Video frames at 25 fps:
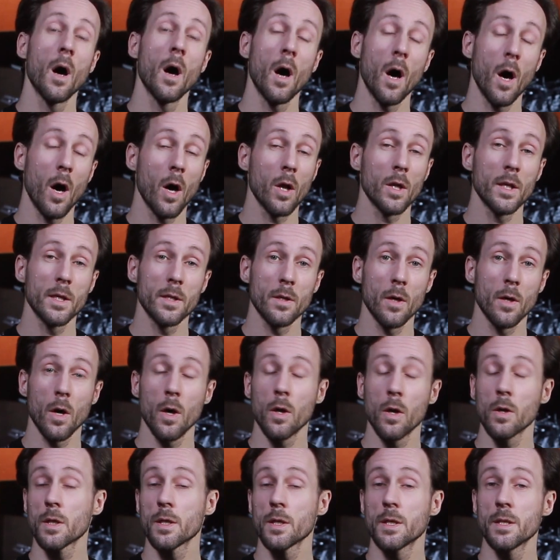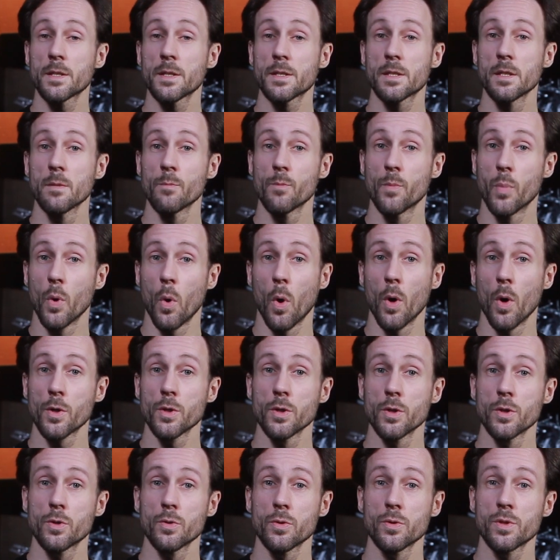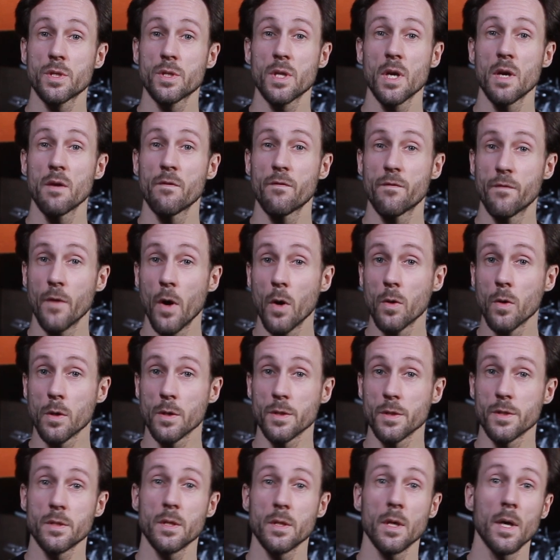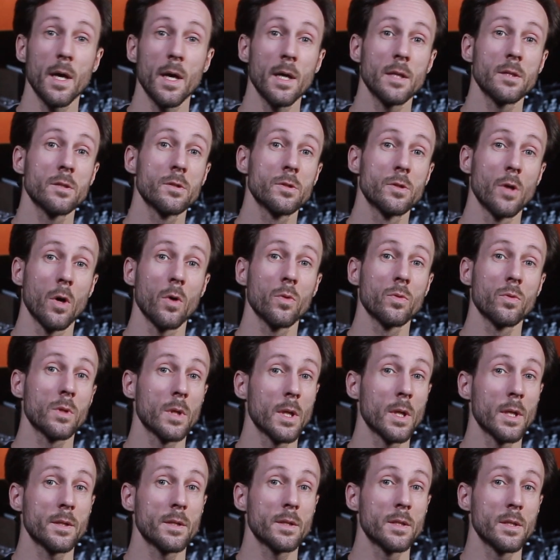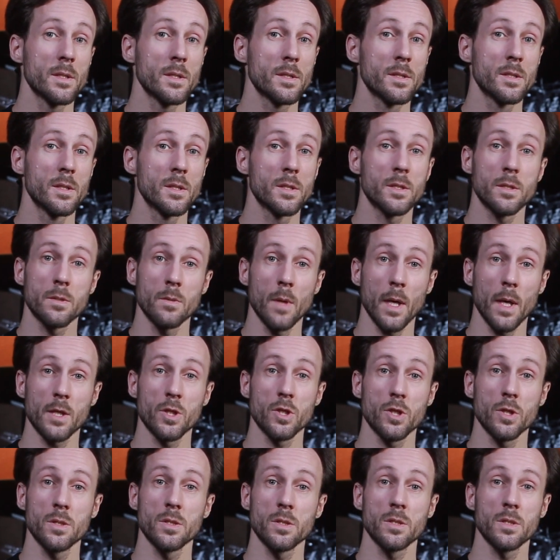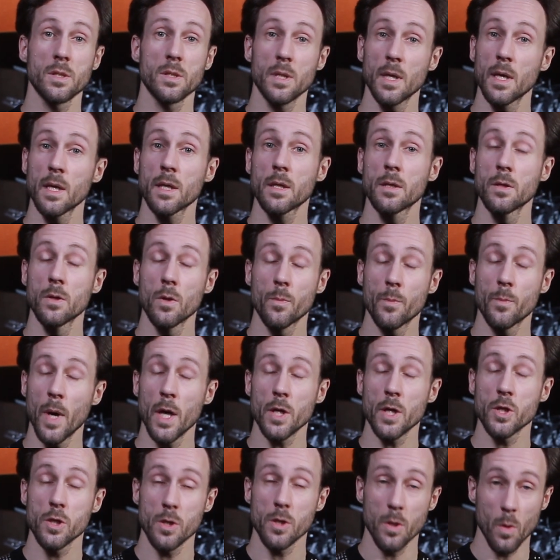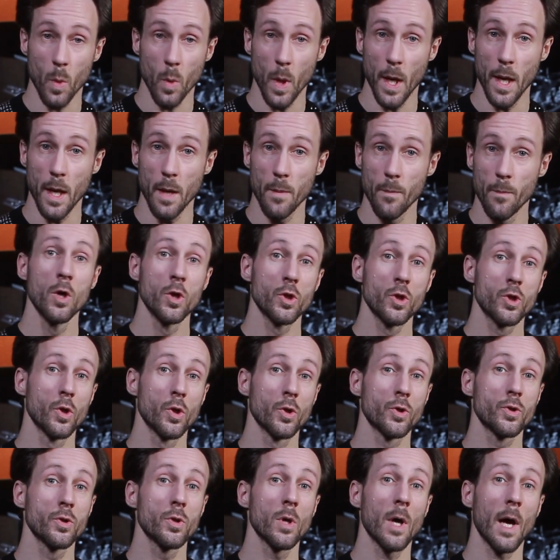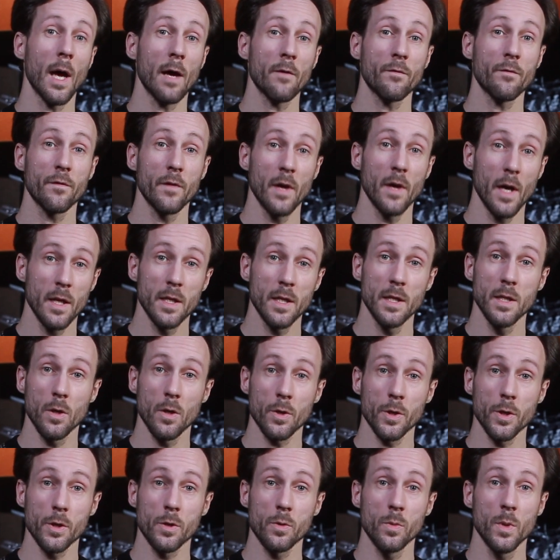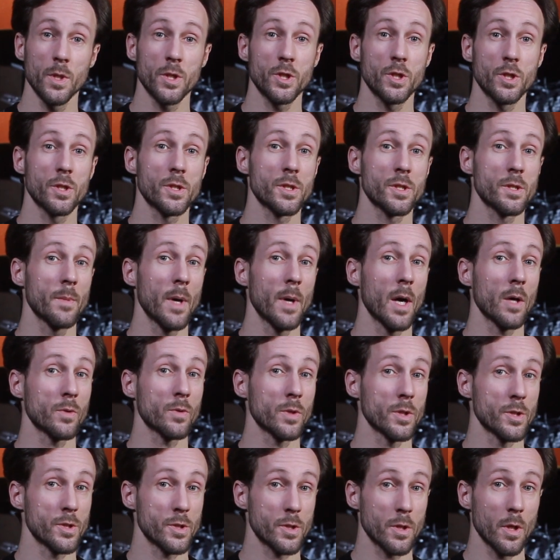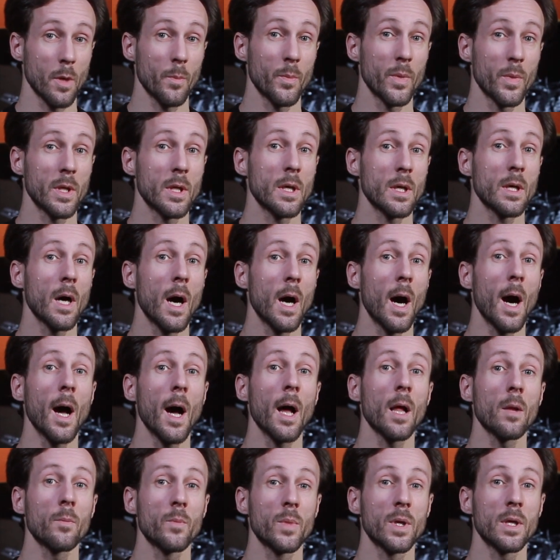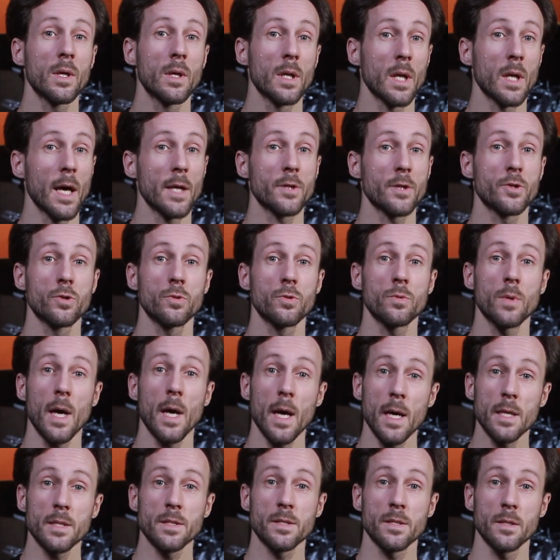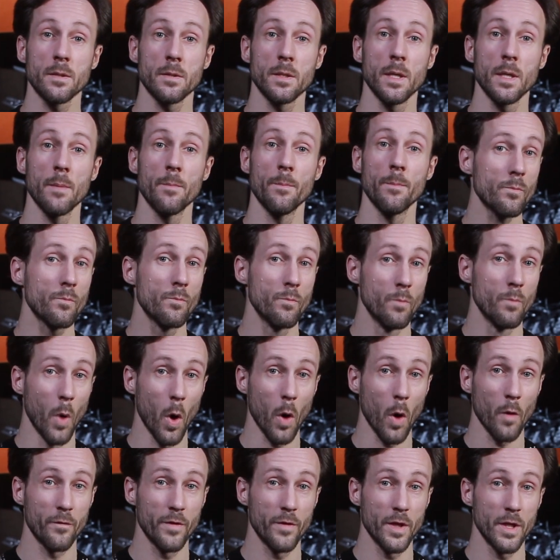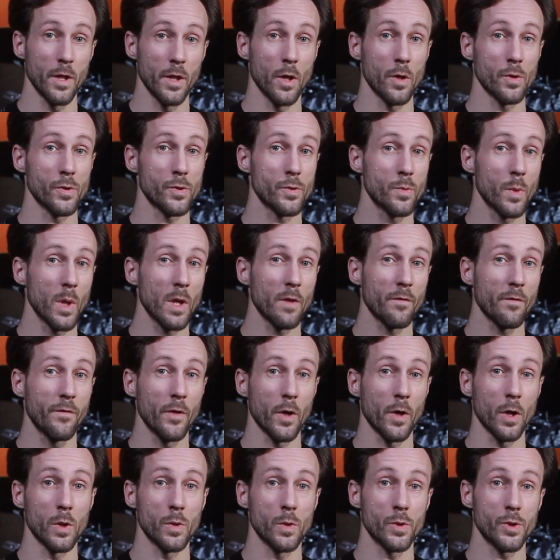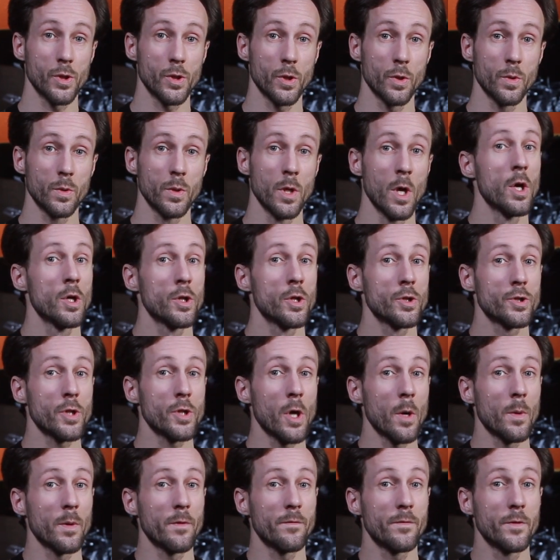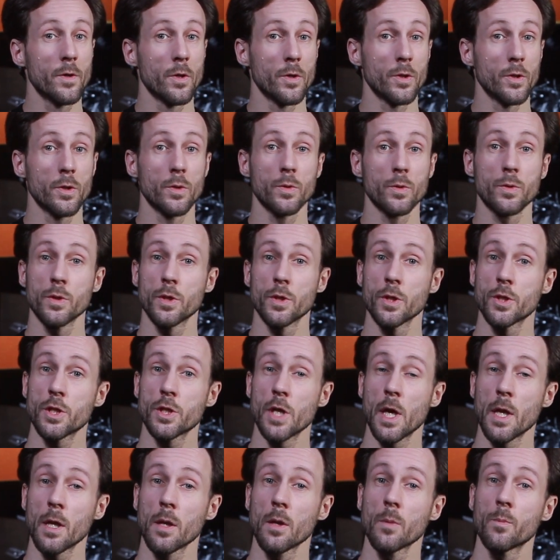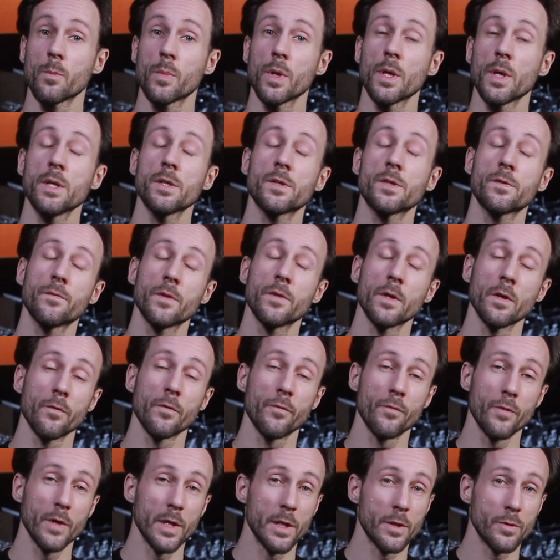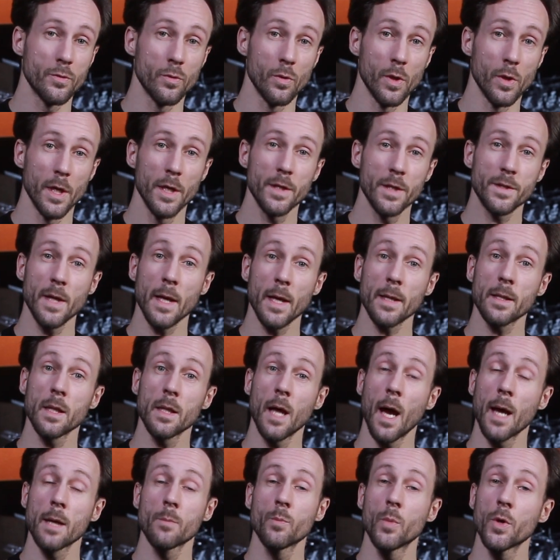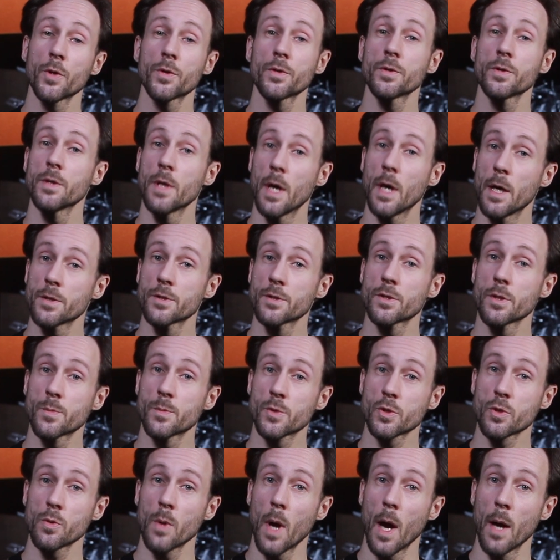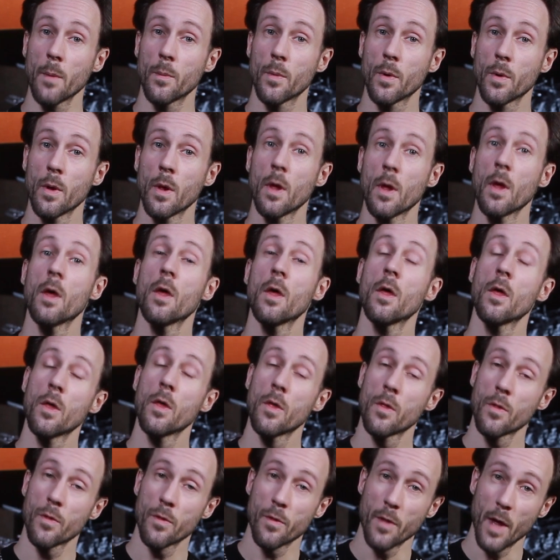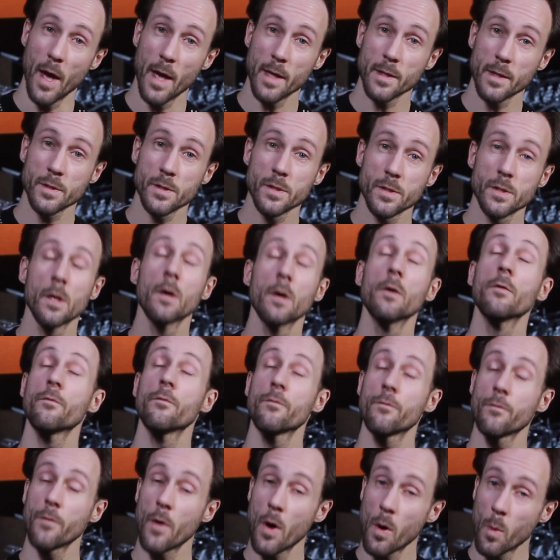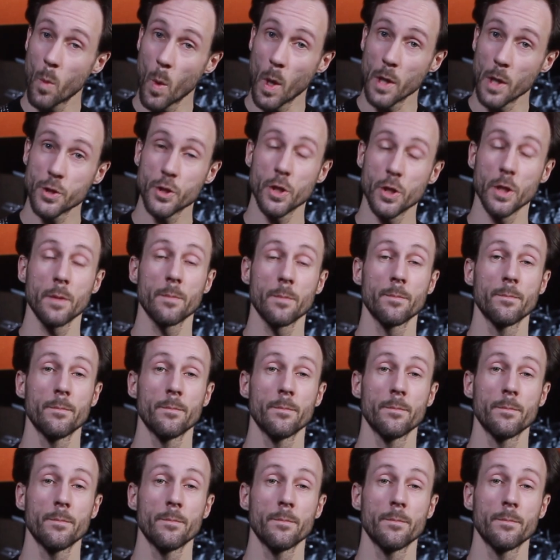All in all, it's important to stay focused and don't let these distractions take your passion away. Should you have any other questions about this topic, I'll be glad to answer them. More videos will follow soon, so if you're new to the channel, please feel free to hit that like button and subscribe. Thanks for watching.